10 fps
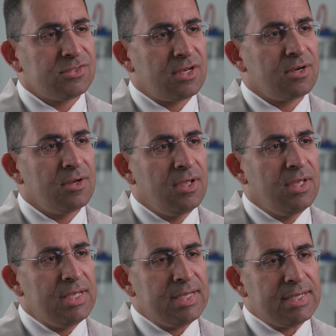center
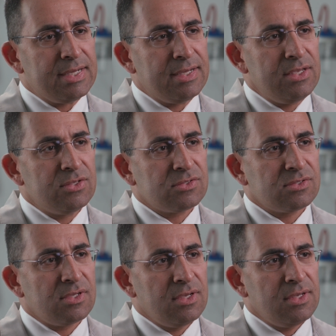uh,
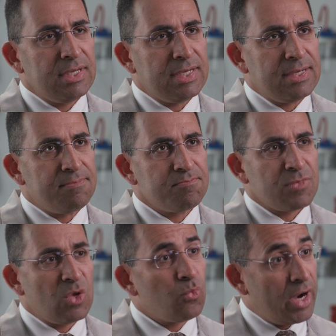is
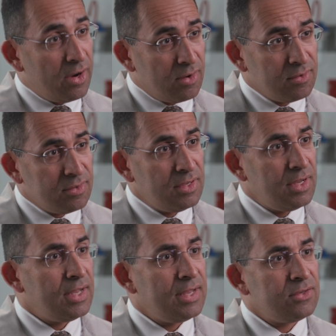um, rare
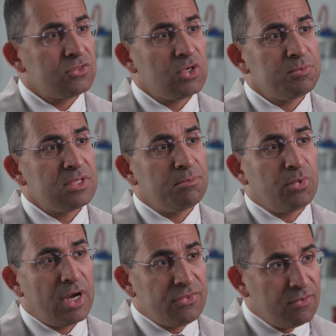in terms of the
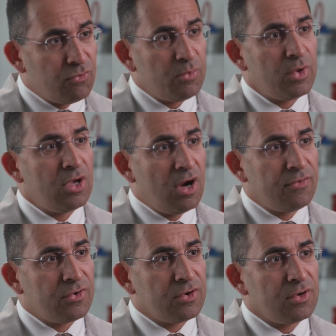breadth of what we
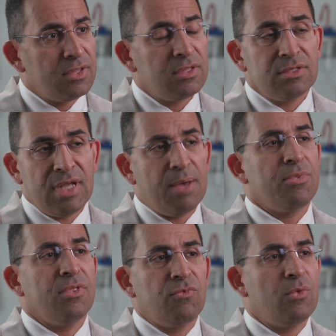offer and the
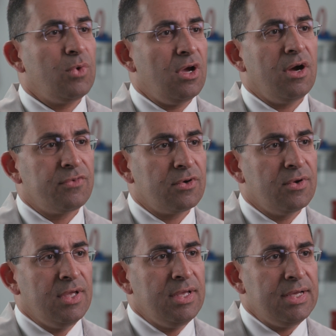depth of what we offer.
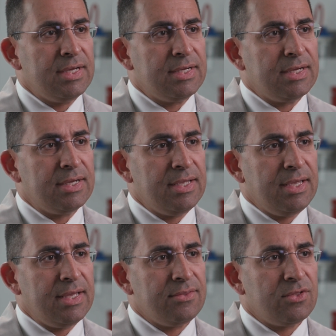Uh,
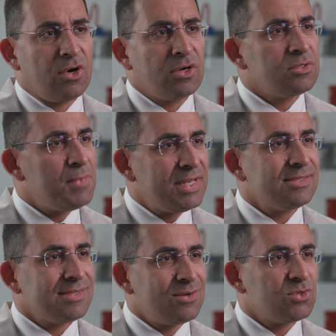and there aren't many
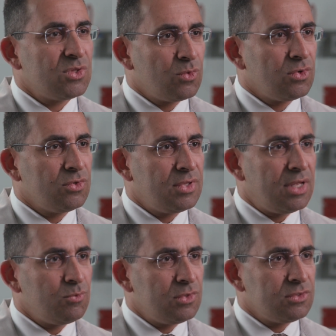centers in the world
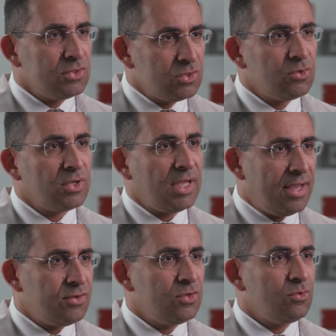that will do and
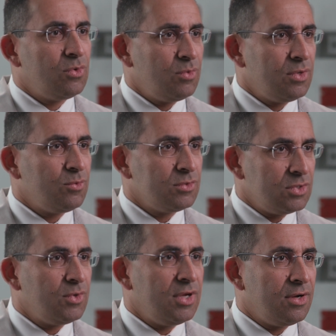can do what we will
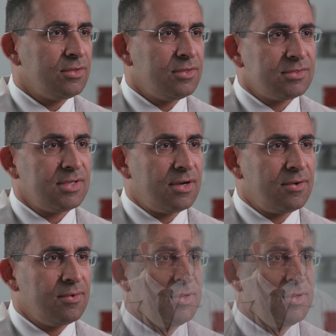do here at the center.